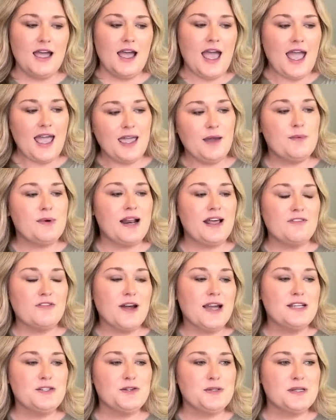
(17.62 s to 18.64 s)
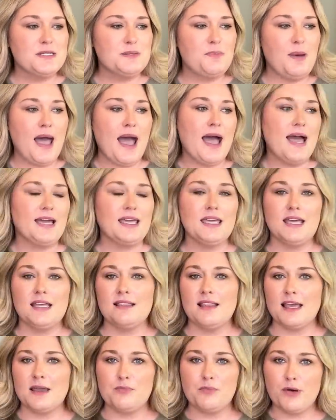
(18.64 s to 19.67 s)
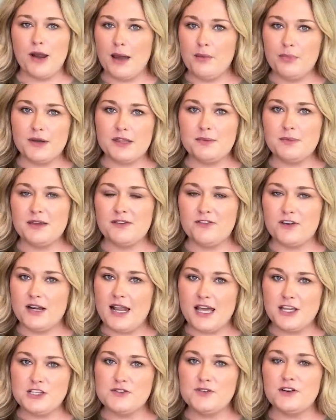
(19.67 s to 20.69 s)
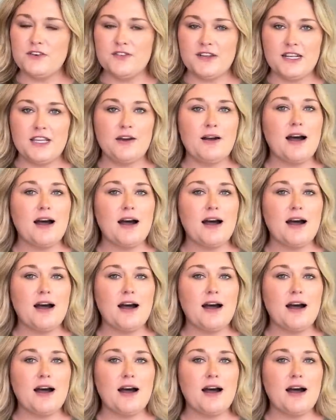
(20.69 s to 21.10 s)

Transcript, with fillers: hey, whenever I do this pack and like prep with me for Nashville video,